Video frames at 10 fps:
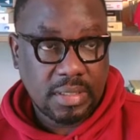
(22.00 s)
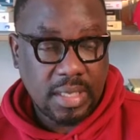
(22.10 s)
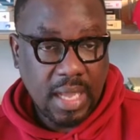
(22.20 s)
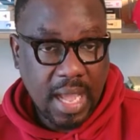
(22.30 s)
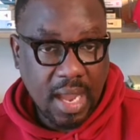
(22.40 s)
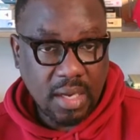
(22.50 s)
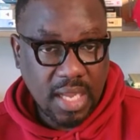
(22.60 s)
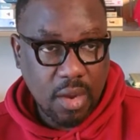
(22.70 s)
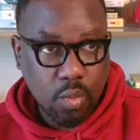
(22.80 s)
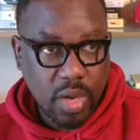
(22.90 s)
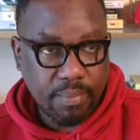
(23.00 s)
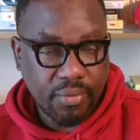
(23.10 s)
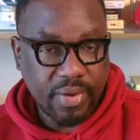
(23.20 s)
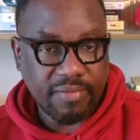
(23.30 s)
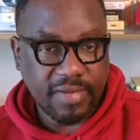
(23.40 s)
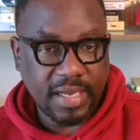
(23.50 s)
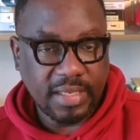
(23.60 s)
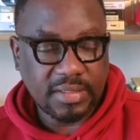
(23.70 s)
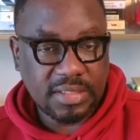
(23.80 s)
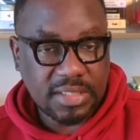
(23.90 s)
How can we
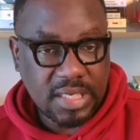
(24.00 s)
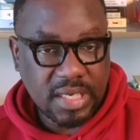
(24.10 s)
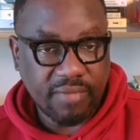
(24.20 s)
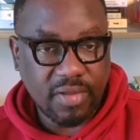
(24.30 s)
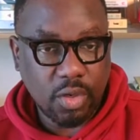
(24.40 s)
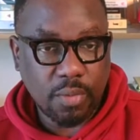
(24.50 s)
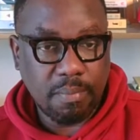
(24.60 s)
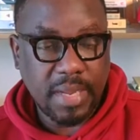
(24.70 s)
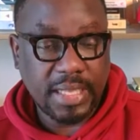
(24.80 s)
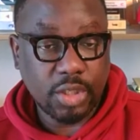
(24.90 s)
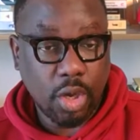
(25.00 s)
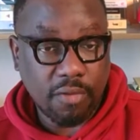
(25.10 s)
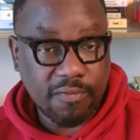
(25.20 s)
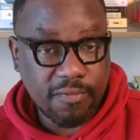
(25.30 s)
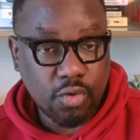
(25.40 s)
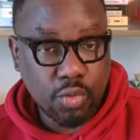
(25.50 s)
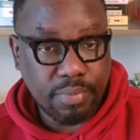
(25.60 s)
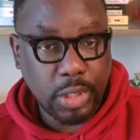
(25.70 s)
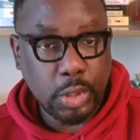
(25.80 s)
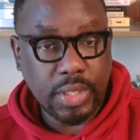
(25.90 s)
prevent development of
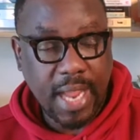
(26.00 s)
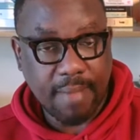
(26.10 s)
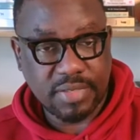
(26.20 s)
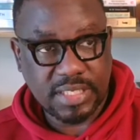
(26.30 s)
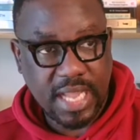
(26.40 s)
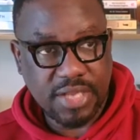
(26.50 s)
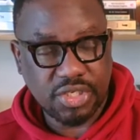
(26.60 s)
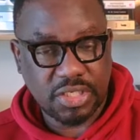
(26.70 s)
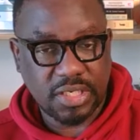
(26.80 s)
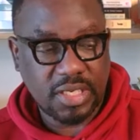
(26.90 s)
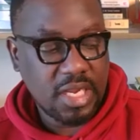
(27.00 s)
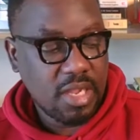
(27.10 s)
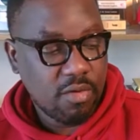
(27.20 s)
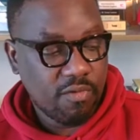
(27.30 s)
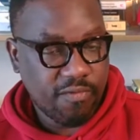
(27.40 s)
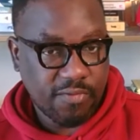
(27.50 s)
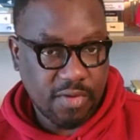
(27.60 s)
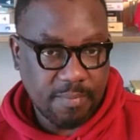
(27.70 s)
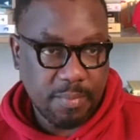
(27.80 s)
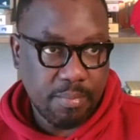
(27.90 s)
full-blown hypertension
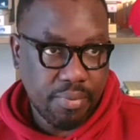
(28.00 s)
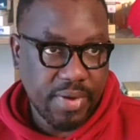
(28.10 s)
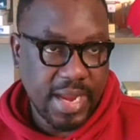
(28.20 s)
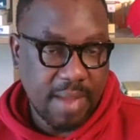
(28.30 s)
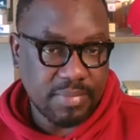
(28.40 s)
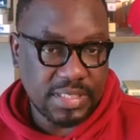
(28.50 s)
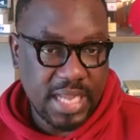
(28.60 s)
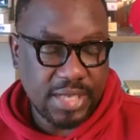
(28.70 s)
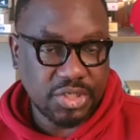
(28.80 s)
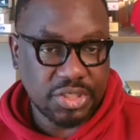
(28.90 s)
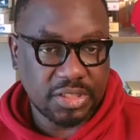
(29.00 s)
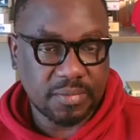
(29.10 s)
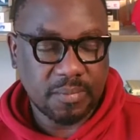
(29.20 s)
from prehypertension?